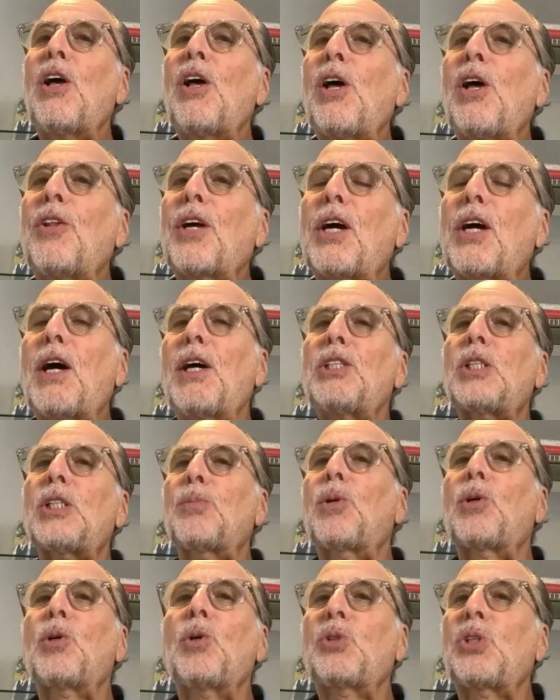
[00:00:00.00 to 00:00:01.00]
the
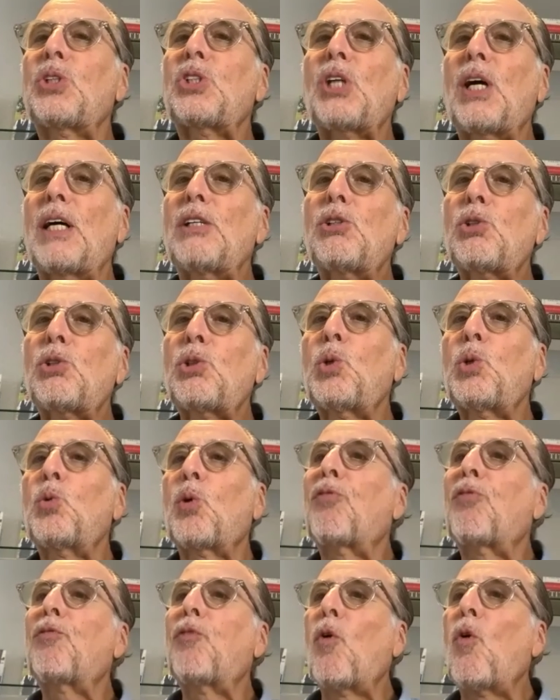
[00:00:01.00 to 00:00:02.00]
customer who's a size 2 or
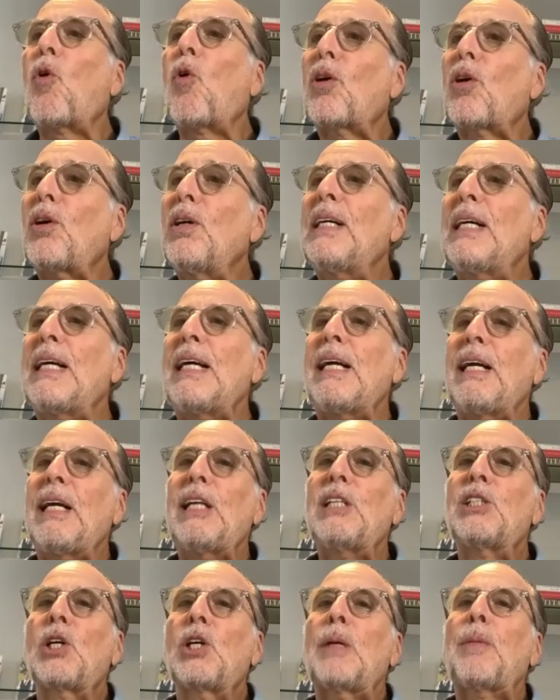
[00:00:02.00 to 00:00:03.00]
4 is
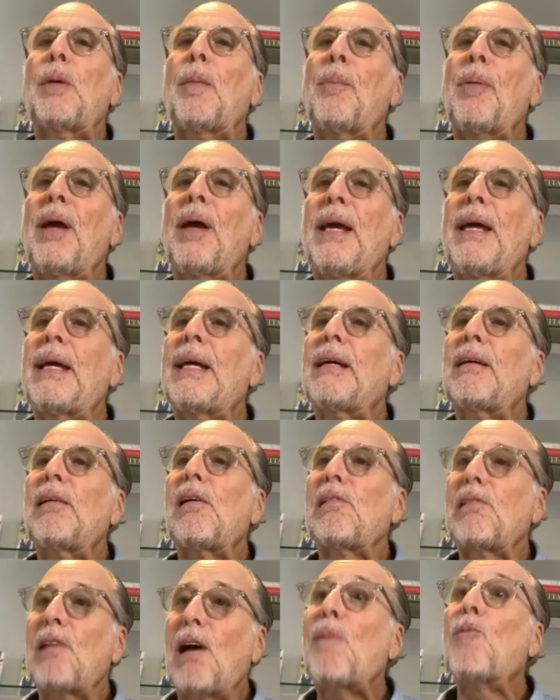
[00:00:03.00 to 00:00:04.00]
going to be paying a
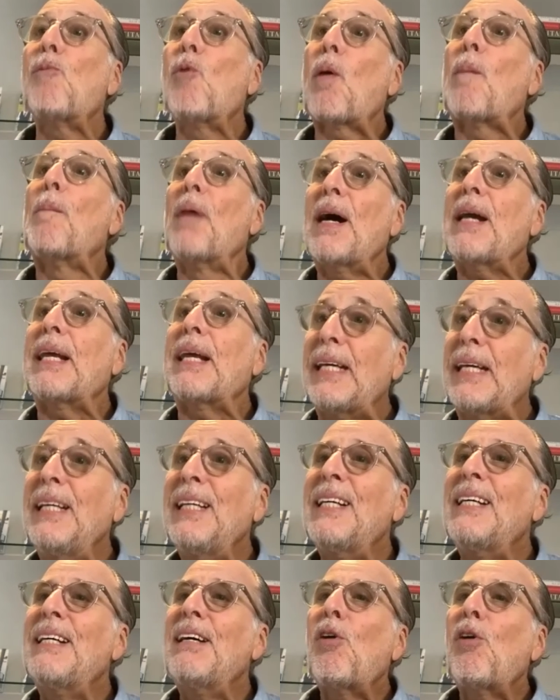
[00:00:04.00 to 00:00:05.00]
lot more money
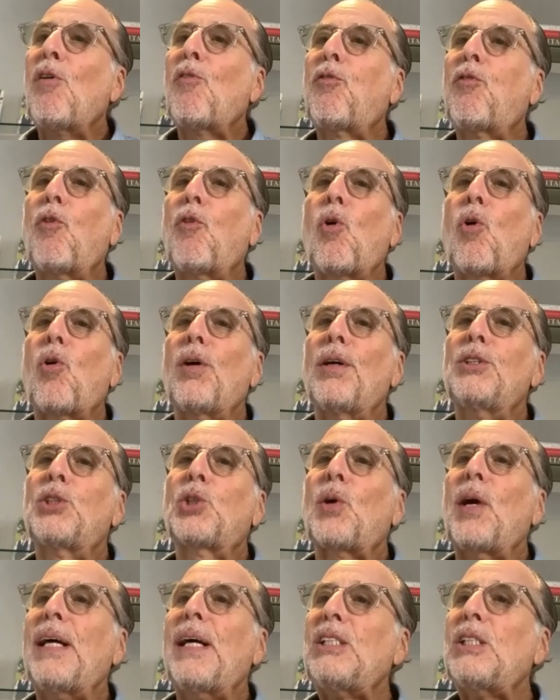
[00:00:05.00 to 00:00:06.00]
for a
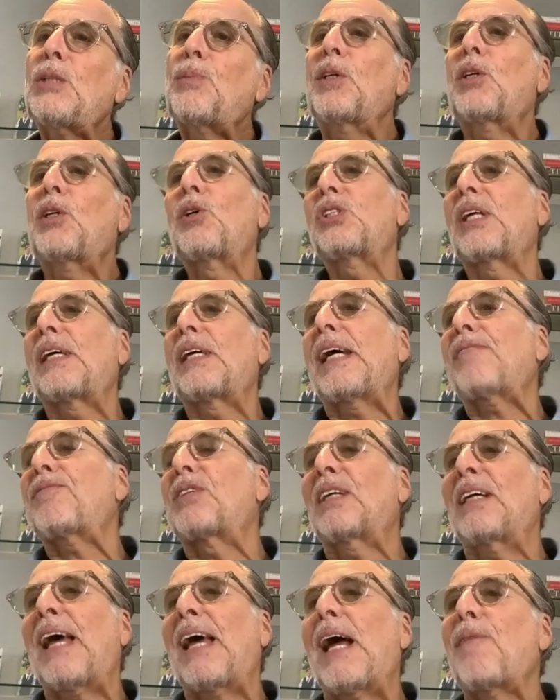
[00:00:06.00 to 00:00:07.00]
dress, because they have
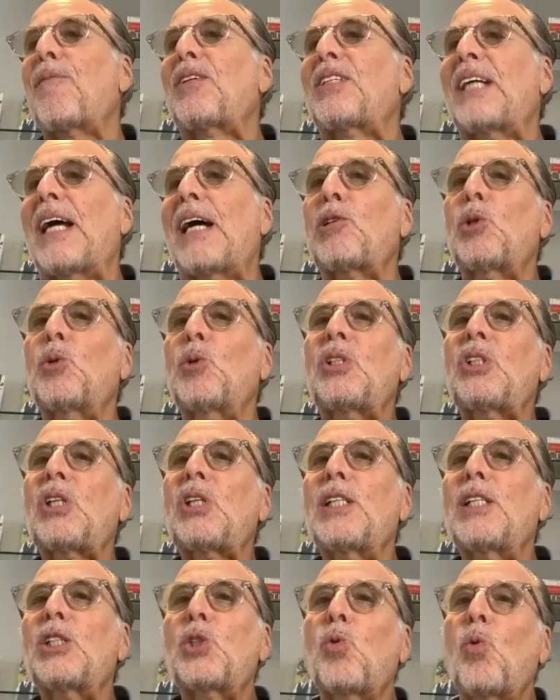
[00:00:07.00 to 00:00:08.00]
to average out to a
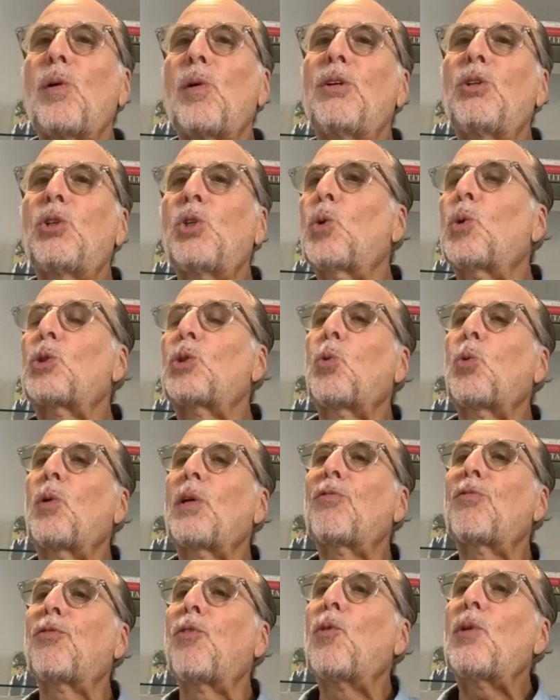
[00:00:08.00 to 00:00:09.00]
size 22 or
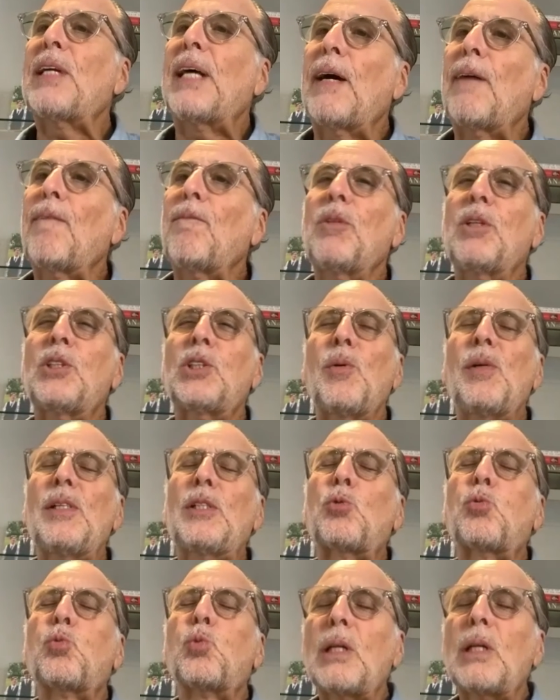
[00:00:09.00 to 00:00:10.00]
24 now. So
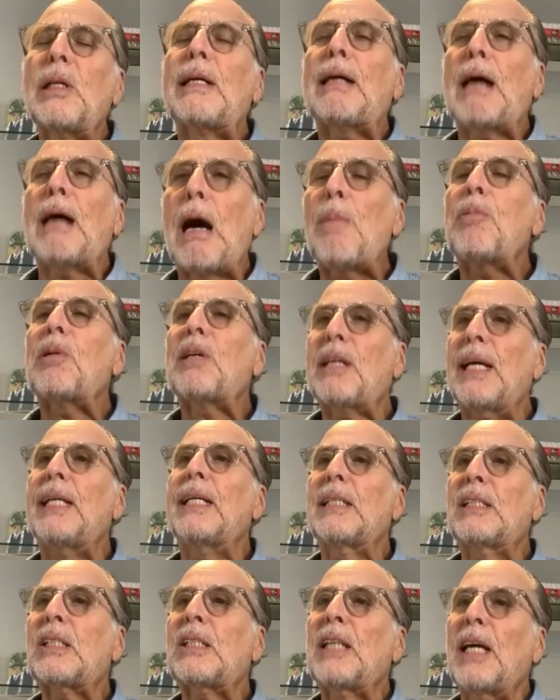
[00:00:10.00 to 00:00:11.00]
it's really
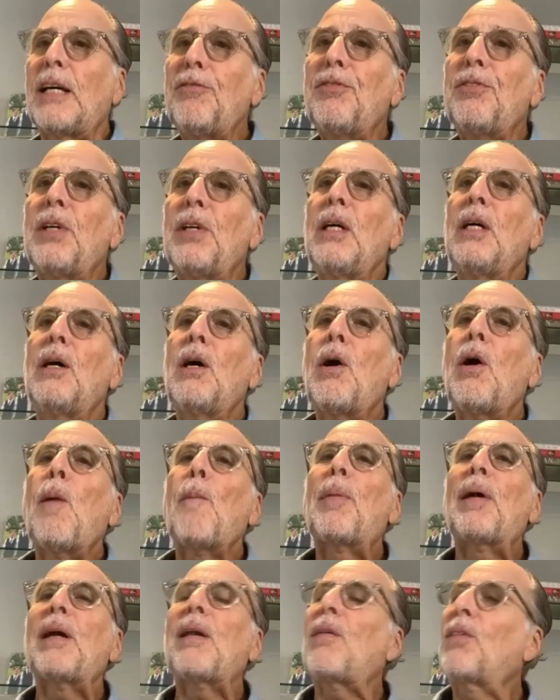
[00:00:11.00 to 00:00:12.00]
complicated stuff,
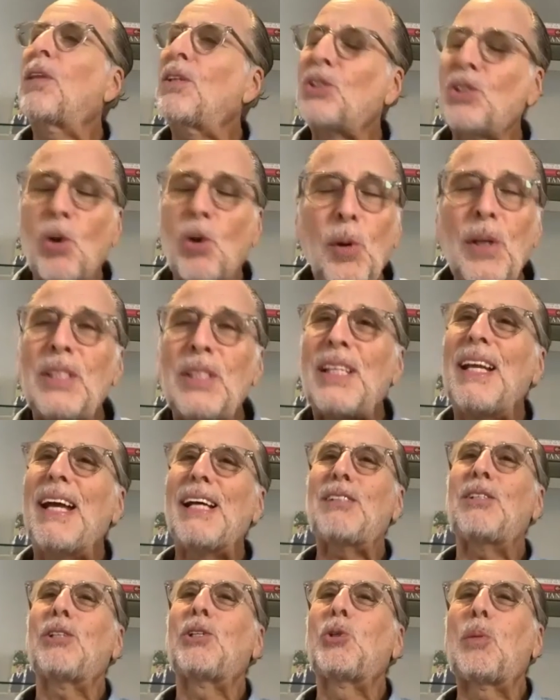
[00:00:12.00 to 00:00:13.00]
but there's always an
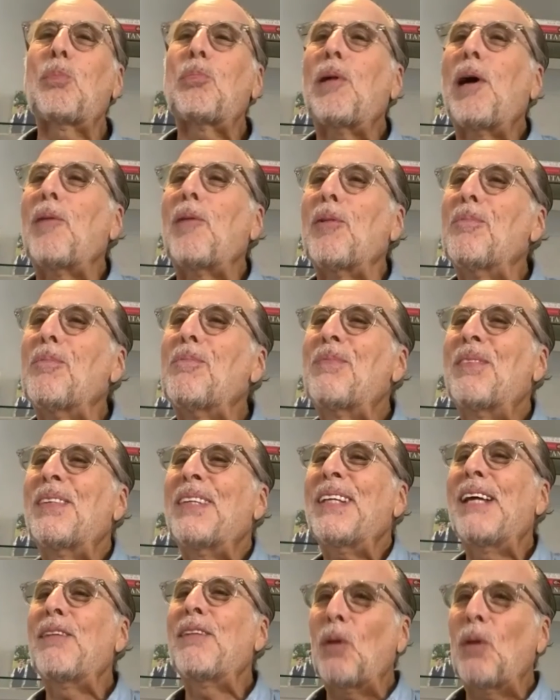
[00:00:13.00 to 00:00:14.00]
answer to a problem,
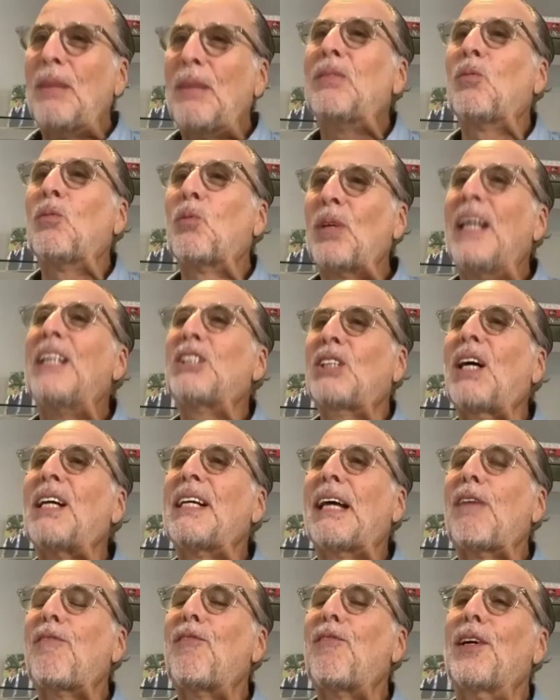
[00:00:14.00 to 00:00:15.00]
and it's going to
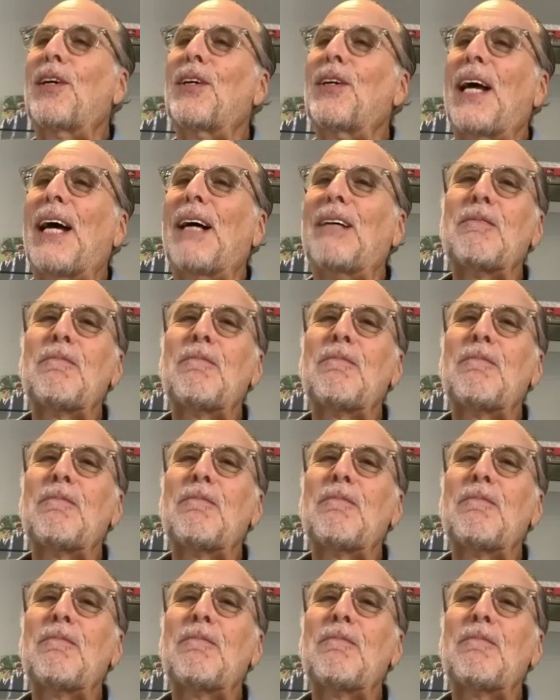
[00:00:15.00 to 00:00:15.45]
get figured out.